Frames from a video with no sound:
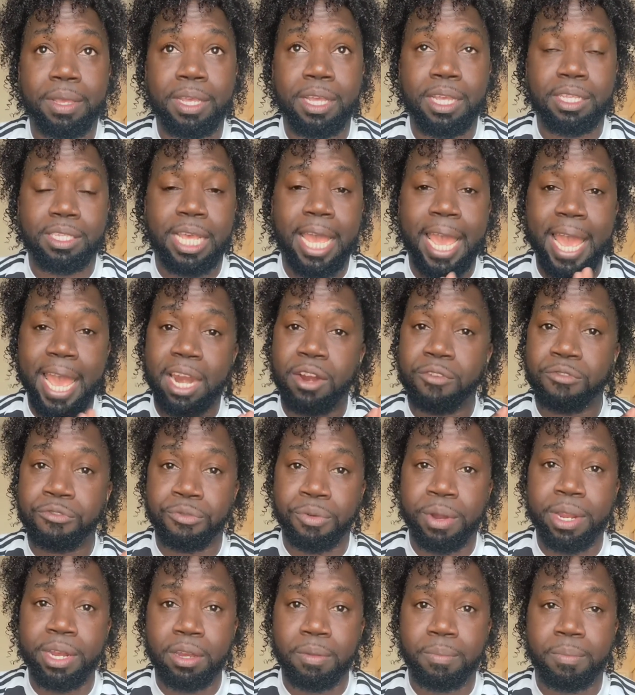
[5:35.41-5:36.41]
Because I had a
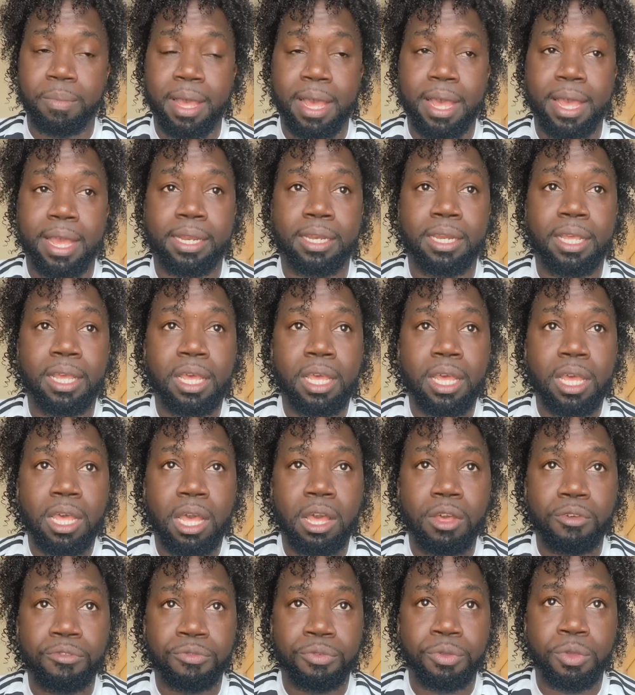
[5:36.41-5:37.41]
friend of mine
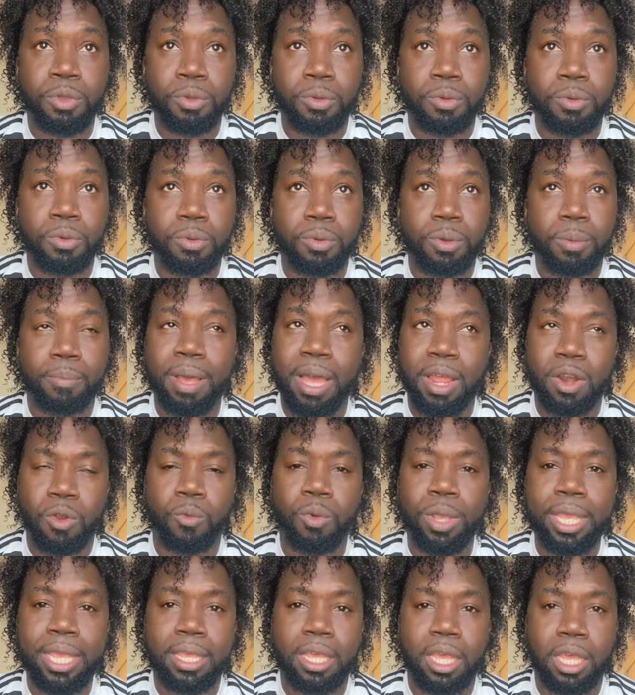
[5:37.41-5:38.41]
a few,
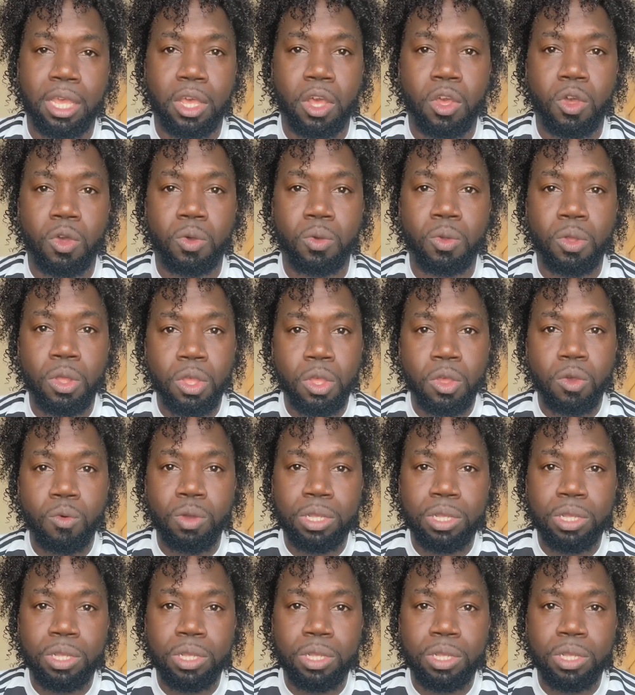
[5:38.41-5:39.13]
about a week ago,